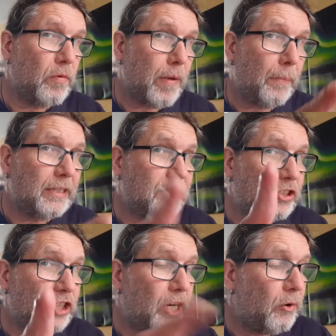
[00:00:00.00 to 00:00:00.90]
Remember, this is a
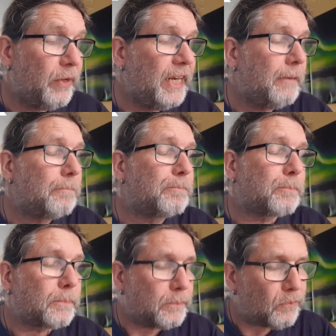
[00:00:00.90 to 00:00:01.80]
general reading.
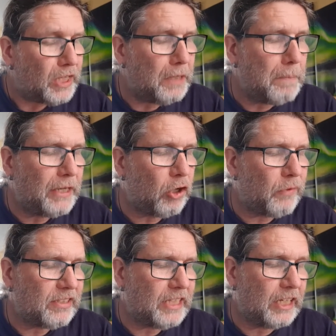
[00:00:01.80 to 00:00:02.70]
It may not
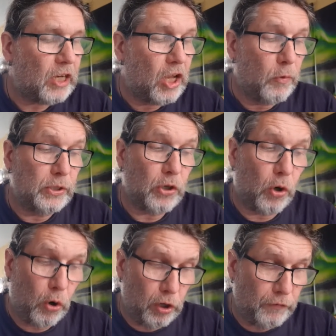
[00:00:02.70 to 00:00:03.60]
resonate with
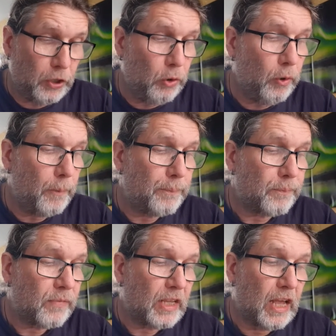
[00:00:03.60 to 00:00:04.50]
all of you,
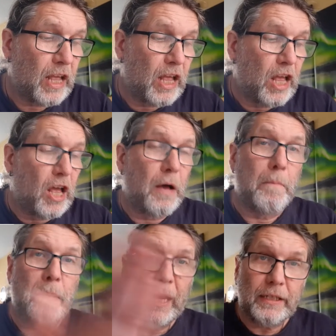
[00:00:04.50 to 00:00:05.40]

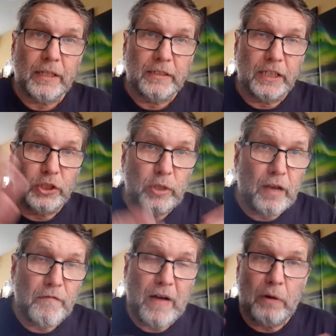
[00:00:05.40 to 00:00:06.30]
but since you
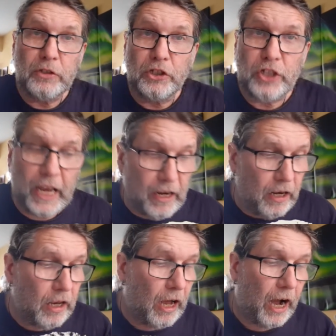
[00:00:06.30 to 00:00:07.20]
have found the
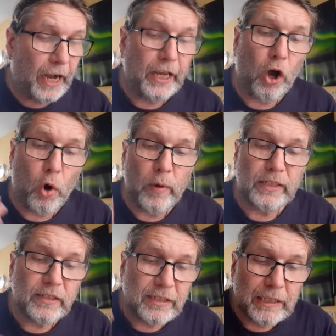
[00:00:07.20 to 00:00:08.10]
channel, I
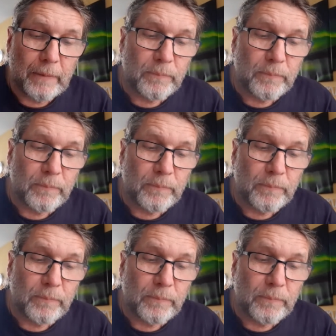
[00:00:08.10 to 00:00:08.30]
always